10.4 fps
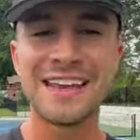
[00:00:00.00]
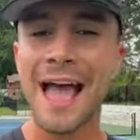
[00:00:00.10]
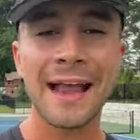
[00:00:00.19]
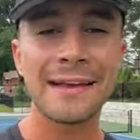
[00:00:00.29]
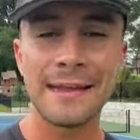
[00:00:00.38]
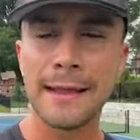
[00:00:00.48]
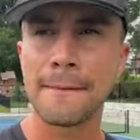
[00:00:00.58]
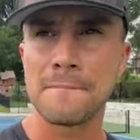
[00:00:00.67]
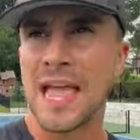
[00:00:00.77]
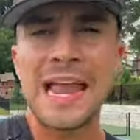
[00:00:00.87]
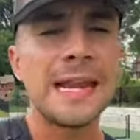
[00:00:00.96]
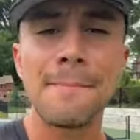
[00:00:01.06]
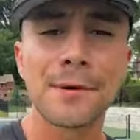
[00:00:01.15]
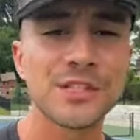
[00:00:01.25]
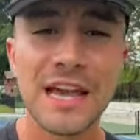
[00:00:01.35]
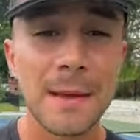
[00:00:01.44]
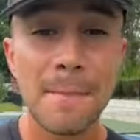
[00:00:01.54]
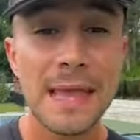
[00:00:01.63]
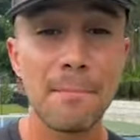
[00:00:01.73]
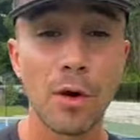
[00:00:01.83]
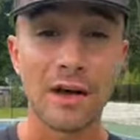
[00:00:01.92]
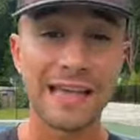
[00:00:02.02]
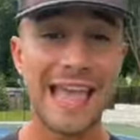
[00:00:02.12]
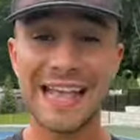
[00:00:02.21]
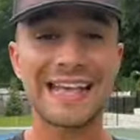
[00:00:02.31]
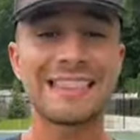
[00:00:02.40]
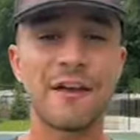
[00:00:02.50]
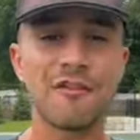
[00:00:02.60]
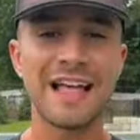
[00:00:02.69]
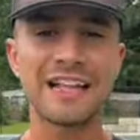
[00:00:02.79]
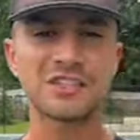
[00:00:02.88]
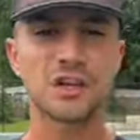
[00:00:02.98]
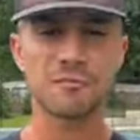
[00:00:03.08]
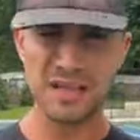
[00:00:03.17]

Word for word: 90, 80% of people can't get that flat